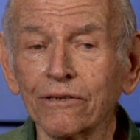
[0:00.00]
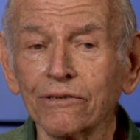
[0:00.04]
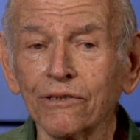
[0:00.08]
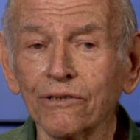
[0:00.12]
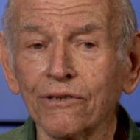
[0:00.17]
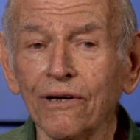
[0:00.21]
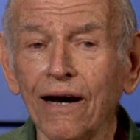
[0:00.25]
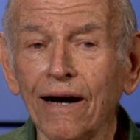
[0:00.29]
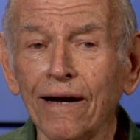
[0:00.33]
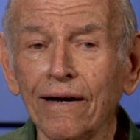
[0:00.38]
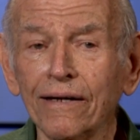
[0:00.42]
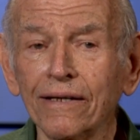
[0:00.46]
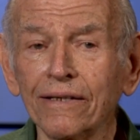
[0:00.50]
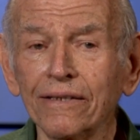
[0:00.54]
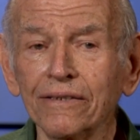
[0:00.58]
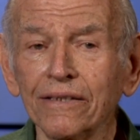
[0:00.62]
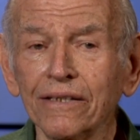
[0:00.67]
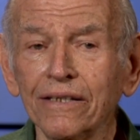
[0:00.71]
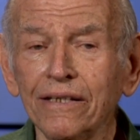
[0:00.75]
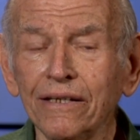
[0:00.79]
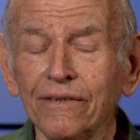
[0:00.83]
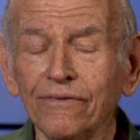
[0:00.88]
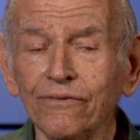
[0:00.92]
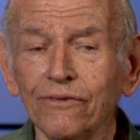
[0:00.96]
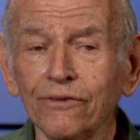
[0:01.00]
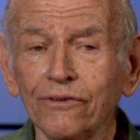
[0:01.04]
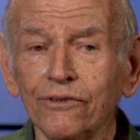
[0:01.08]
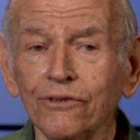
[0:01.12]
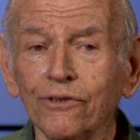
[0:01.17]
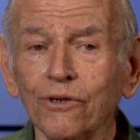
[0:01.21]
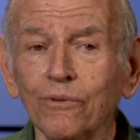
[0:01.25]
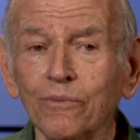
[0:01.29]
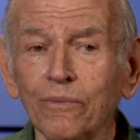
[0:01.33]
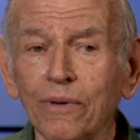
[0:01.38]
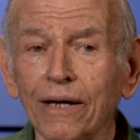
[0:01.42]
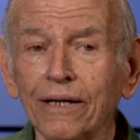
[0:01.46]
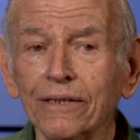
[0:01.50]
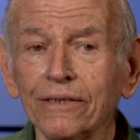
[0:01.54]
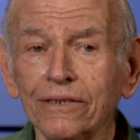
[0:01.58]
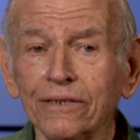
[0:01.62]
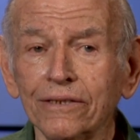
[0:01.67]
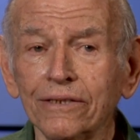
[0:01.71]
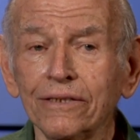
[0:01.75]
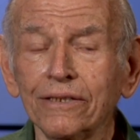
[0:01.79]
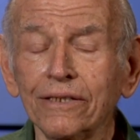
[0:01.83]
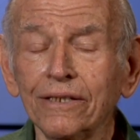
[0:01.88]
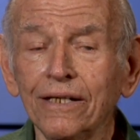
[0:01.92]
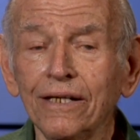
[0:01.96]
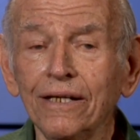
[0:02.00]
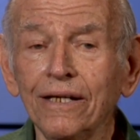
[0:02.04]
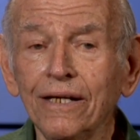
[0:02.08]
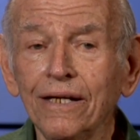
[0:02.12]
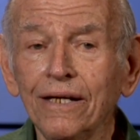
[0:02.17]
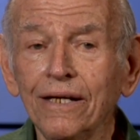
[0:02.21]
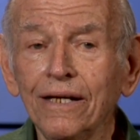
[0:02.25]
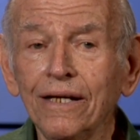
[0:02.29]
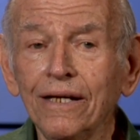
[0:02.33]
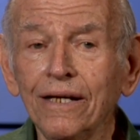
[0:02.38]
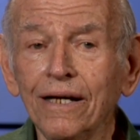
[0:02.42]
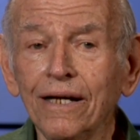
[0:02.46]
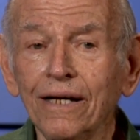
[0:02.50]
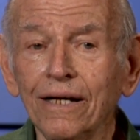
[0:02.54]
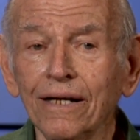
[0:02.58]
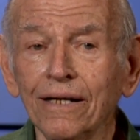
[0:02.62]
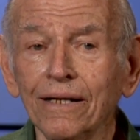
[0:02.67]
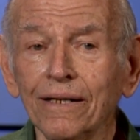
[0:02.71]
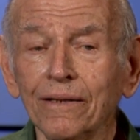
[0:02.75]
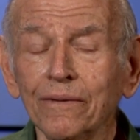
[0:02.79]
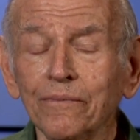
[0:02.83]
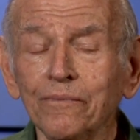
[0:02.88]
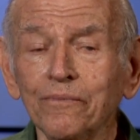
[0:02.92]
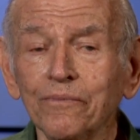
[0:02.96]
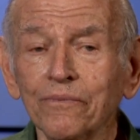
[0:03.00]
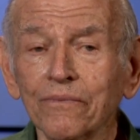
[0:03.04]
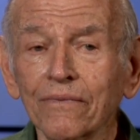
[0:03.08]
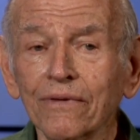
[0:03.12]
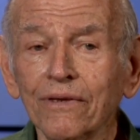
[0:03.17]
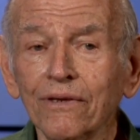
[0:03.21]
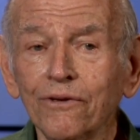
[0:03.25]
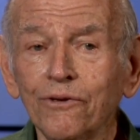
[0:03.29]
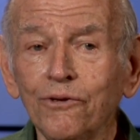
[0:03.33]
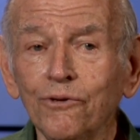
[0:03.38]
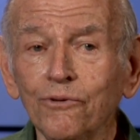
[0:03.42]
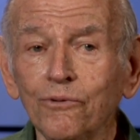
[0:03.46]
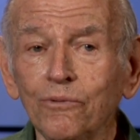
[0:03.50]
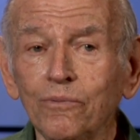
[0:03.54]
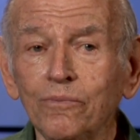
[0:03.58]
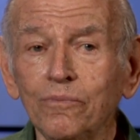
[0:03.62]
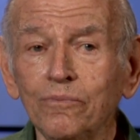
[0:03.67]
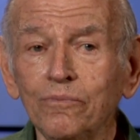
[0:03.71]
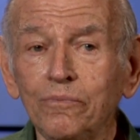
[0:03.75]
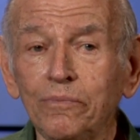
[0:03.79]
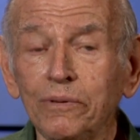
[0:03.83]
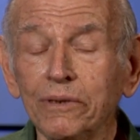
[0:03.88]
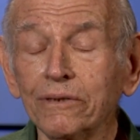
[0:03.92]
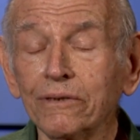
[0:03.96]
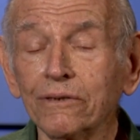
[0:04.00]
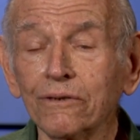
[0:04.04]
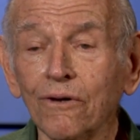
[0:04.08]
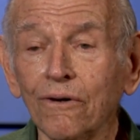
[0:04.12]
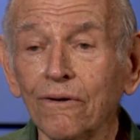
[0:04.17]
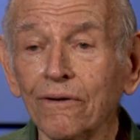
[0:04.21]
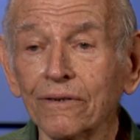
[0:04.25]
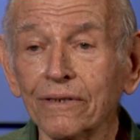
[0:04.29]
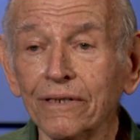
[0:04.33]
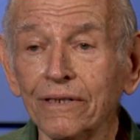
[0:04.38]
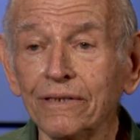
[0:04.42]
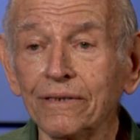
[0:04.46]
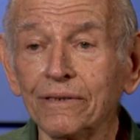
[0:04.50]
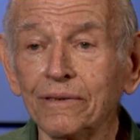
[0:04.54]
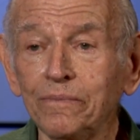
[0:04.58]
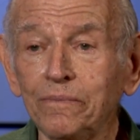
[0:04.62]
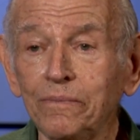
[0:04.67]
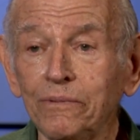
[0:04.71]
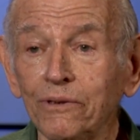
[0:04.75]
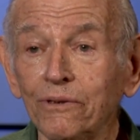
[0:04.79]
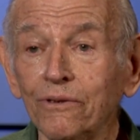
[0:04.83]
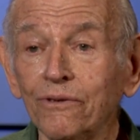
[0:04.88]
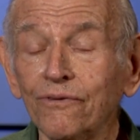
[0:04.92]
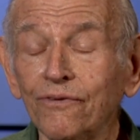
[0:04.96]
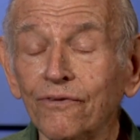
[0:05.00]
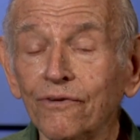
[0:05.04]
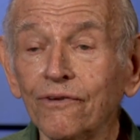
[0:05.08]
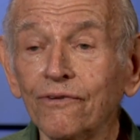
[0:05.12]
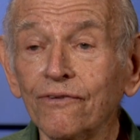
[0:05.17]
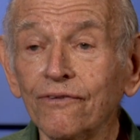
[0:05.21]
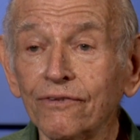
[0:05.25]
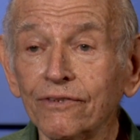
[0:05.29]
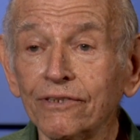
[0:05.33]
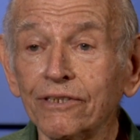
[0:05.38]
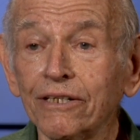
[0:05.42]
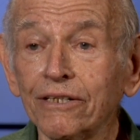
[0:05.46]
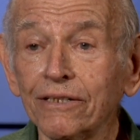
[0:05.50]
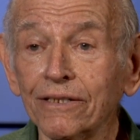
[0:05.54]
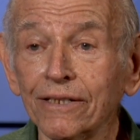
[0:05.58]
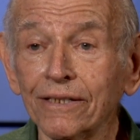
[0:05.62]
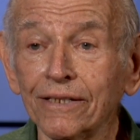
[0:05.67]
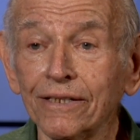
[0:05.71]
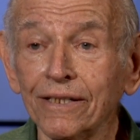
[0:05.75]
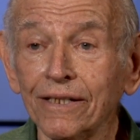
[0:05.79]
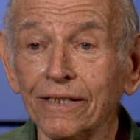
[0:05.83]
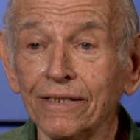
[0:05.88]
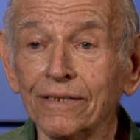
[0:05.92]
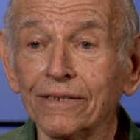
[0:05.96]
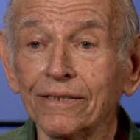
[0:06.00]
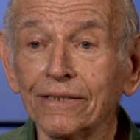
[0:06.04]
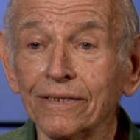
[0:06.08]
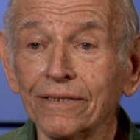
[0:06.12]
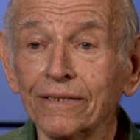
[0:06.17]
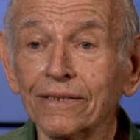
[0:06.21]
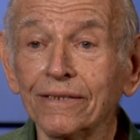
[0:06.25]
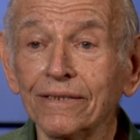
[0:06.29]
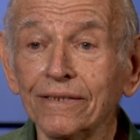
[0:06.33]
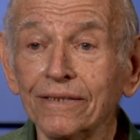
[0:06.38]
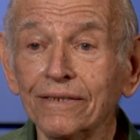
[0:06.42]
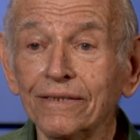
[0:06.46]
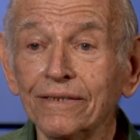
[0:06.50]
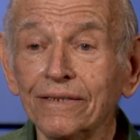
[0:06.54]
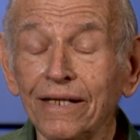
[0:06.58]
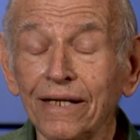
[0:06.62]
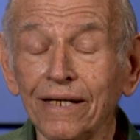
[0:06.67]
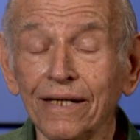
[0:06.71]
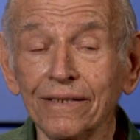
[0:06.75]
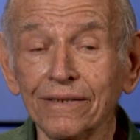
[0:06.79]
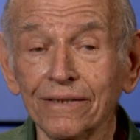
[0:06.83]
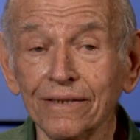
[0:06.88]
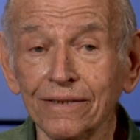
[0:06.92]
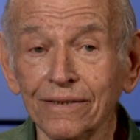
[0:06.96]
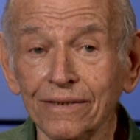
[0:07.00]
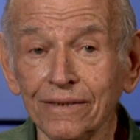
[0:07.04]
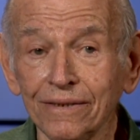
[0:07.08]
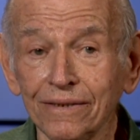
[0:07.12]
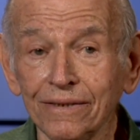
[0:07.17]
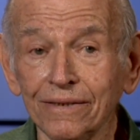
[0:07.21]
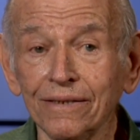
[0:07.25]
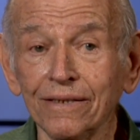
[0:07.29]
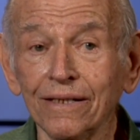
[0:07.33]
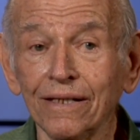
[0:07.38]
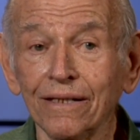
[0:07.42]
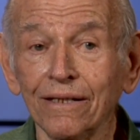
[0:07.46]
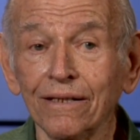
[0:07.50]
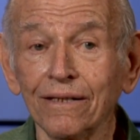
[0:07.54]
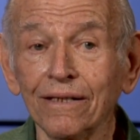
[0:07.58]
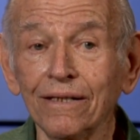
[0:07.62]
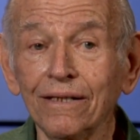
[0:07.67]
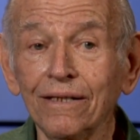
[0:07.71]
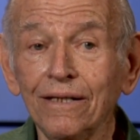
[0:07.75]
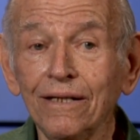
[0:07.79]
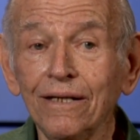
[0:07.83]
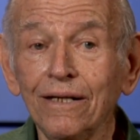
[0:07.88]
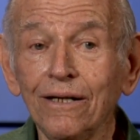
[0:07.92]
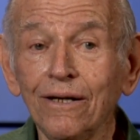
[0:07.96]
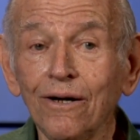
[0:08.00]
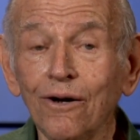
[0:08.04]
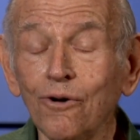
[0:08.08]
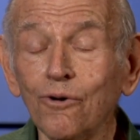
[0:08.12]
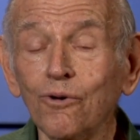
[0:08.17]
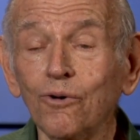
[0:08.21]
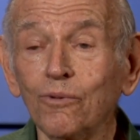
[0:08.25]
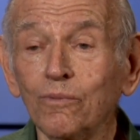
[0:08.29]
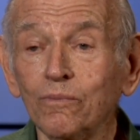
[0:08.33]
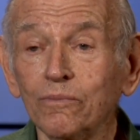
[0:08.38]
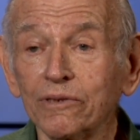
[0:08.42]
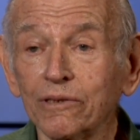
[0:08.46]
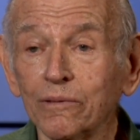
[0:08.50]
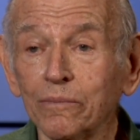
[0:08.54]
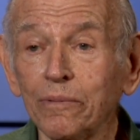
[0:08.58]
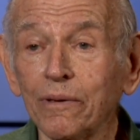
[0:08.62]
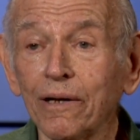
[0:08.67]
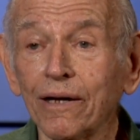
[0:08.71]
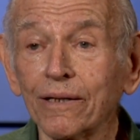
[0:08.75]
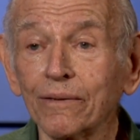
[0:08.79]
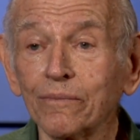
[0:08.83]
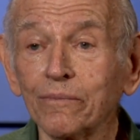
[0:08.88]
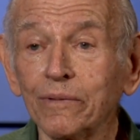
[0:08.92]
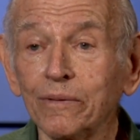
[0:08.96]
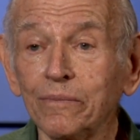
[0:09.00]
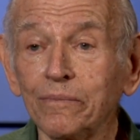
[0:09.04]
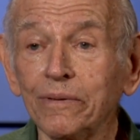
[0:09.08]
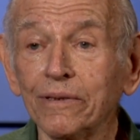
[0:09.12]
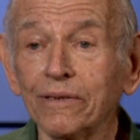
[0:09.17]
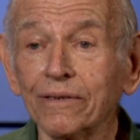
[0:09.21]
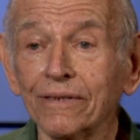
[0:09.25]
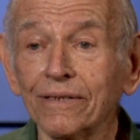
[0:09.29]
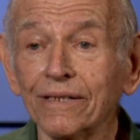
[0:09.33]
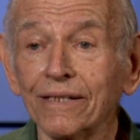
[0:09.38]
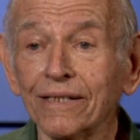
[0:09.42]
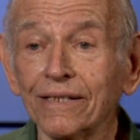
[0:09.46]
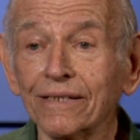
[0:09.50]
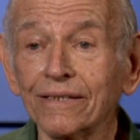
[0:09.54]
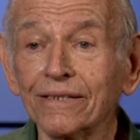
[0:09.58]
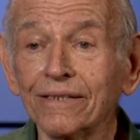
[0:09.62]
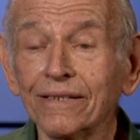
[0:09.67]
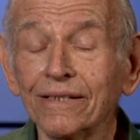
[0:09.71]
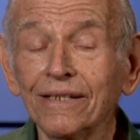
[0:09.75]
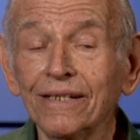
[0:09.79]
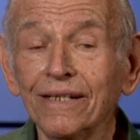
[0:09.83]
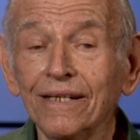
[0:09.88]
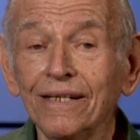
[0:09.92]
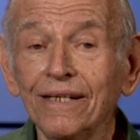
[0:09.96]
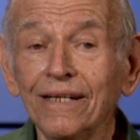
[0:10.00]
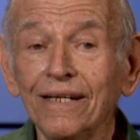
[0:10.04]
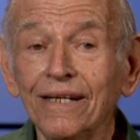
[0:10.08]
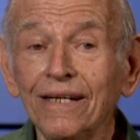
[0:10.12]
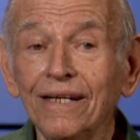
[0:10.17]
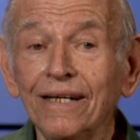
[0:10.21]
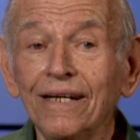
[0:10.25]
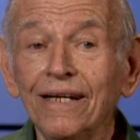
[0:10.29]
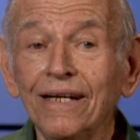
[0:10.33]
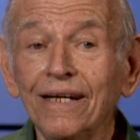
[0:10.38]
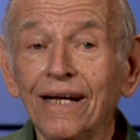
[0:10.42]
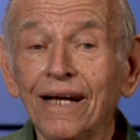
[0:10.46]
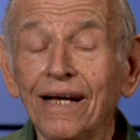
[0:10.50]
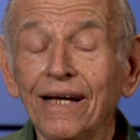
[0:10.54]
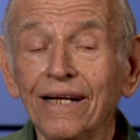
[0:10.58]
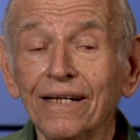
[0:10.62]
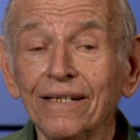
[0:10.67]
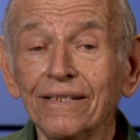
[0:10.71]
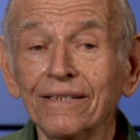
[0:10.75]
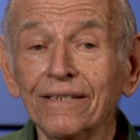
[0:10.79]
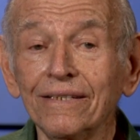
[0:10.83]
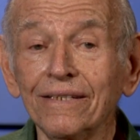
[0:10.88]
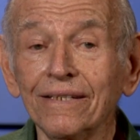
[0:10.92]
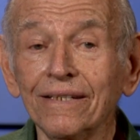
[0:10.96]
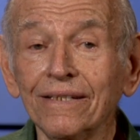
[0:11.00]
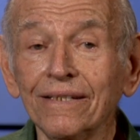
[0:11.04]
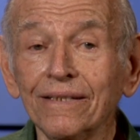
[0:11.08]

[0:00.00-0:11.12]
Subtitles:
so hard and given so much to build all these beautiful facilities and homes, apartment buildings, and